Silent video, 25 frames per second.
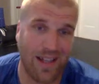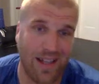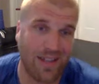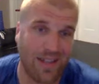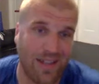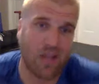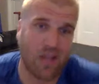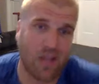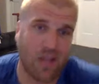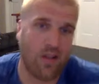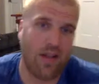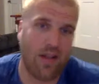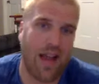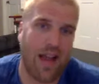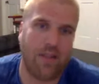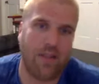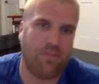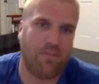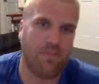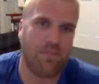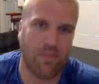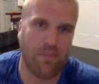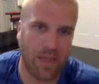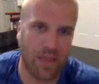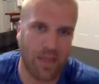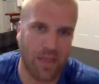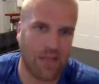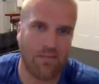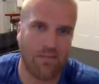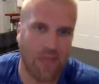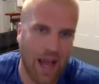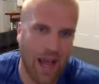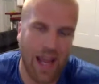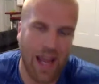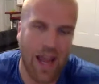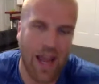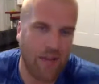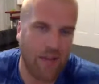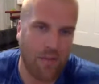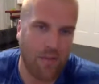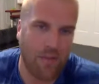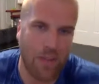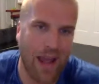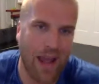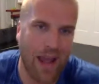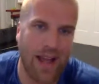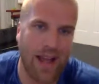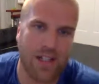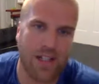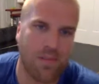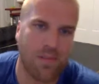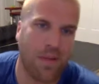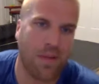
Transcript: And they couldn't, I mean, I have a badge,